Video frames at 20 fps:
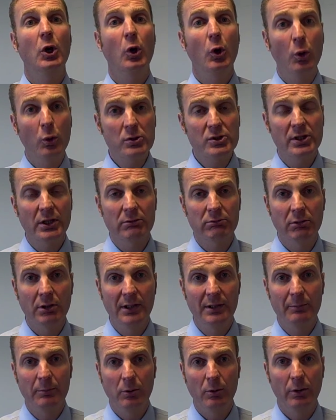Also really
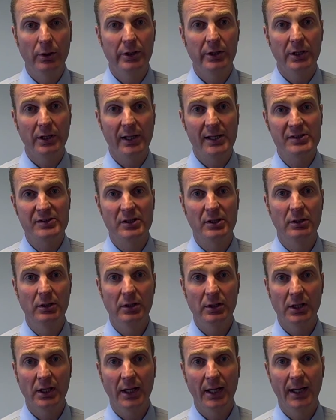important is to
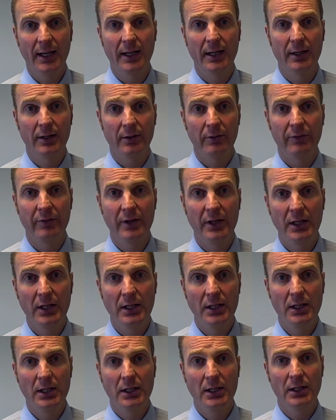look at
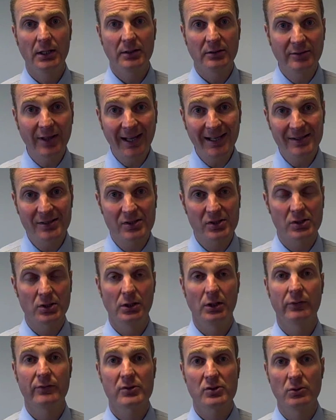the dates
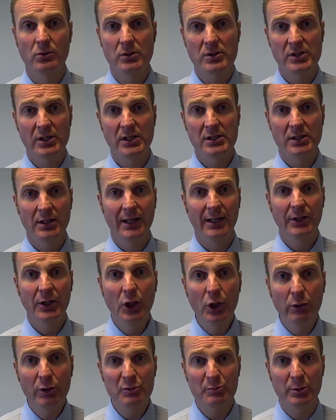of sources and
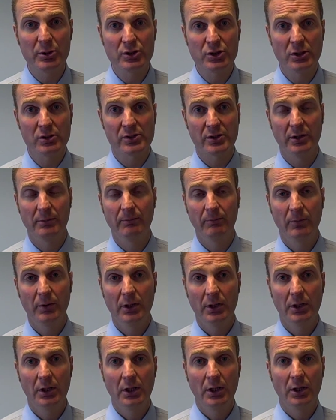who has produced them.
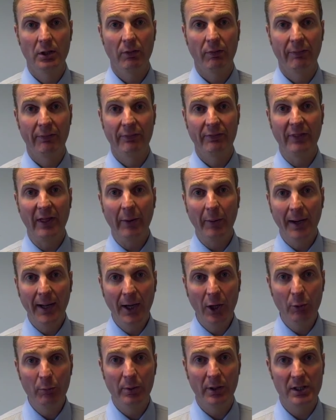That will
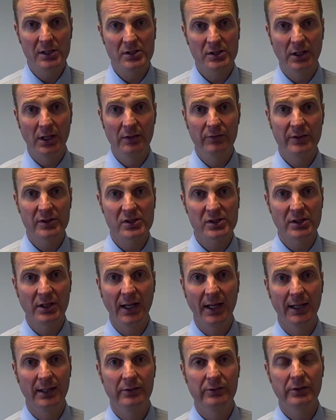help us to
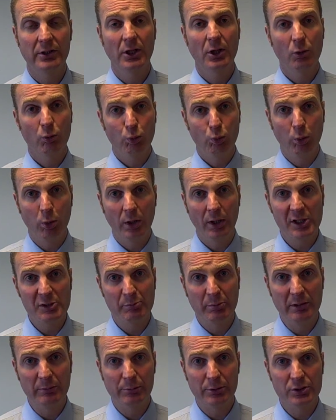understand why it's
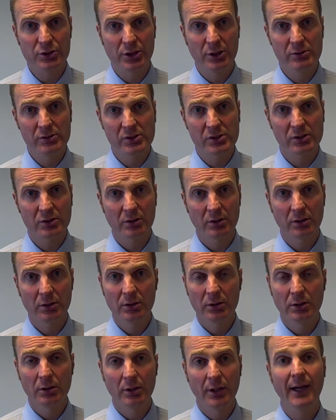been produced
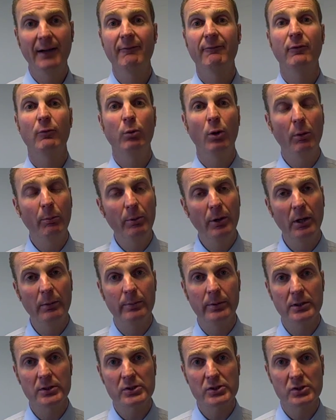and for what
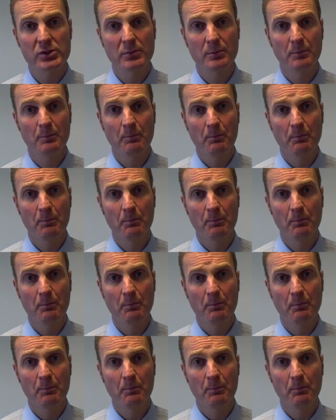purpose.